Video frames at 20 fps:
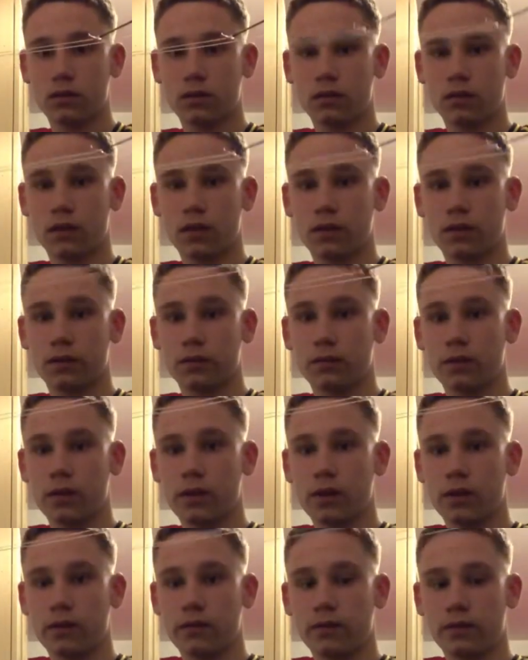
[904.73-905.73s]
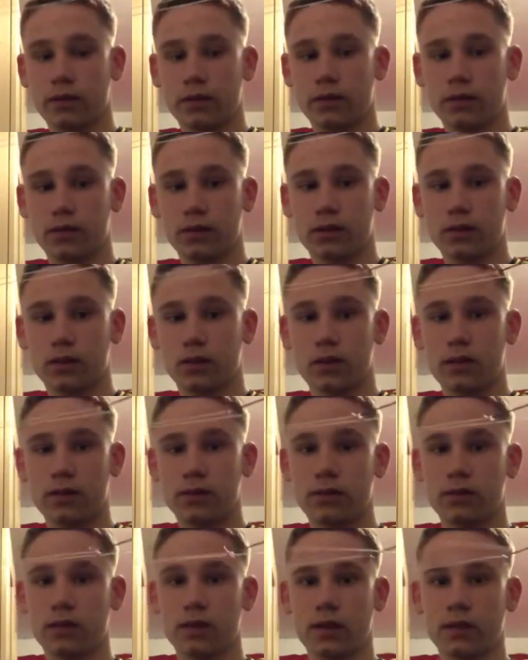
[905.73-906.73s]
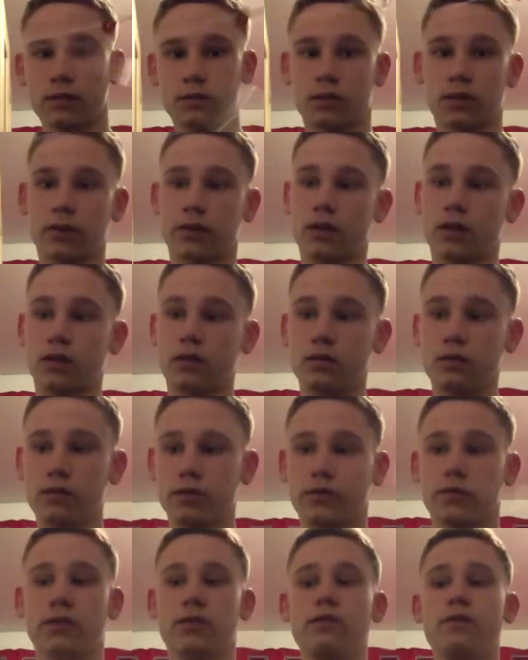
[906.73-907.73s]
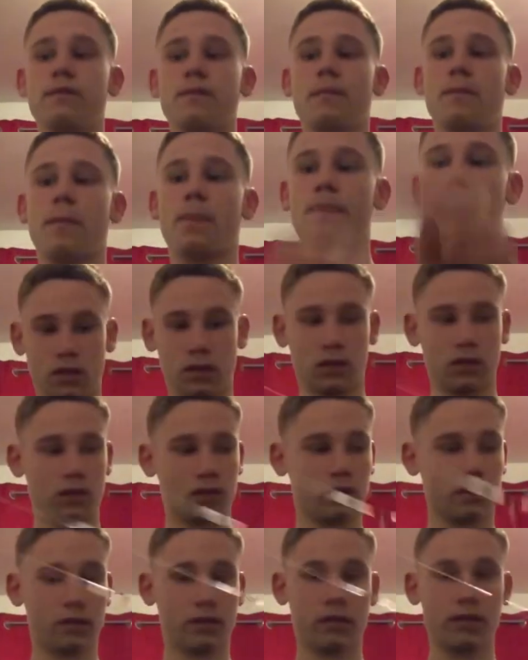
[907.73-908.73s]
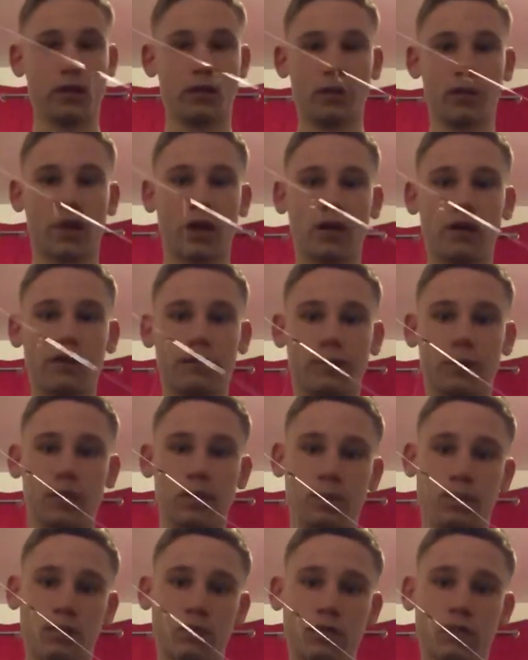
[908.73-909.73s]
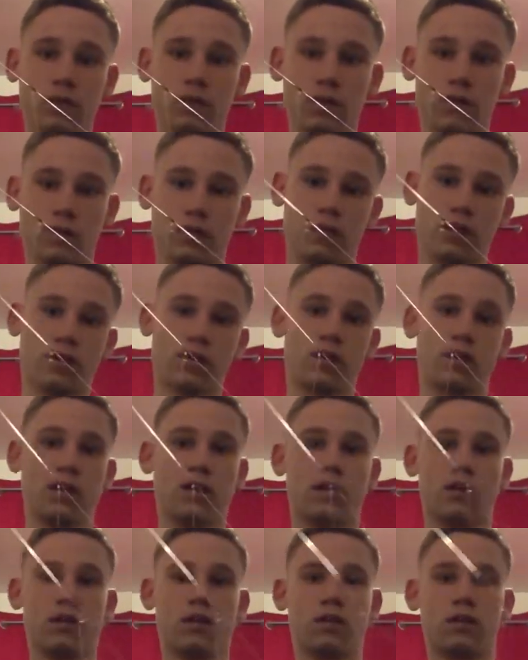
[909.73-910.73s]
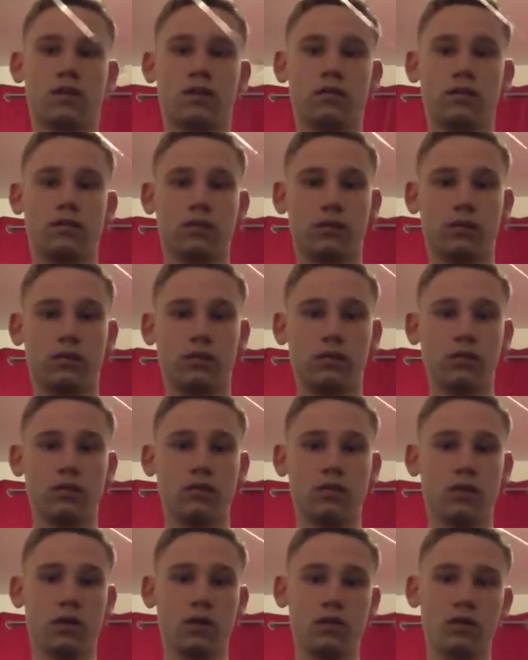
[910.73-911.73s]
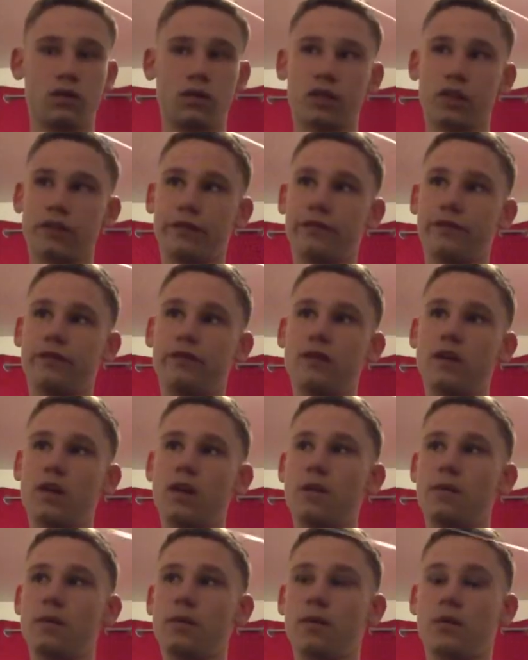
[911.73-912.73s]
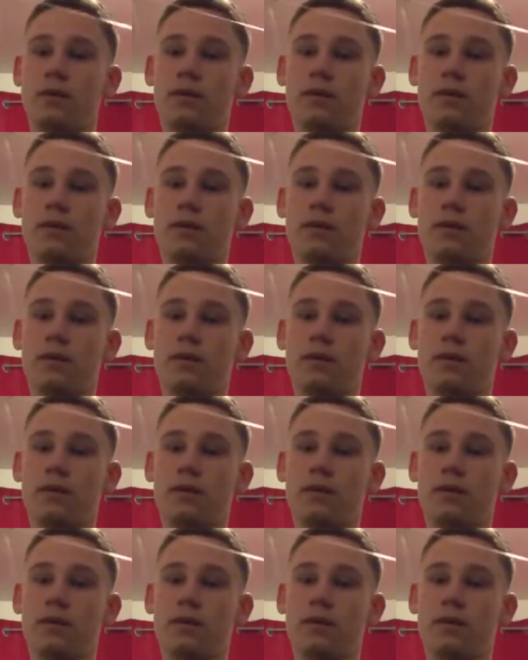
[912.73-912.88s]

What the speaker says: that's where the other one starts, so that's not a tangle, which is good. There we have, people, the 2-hook flapper.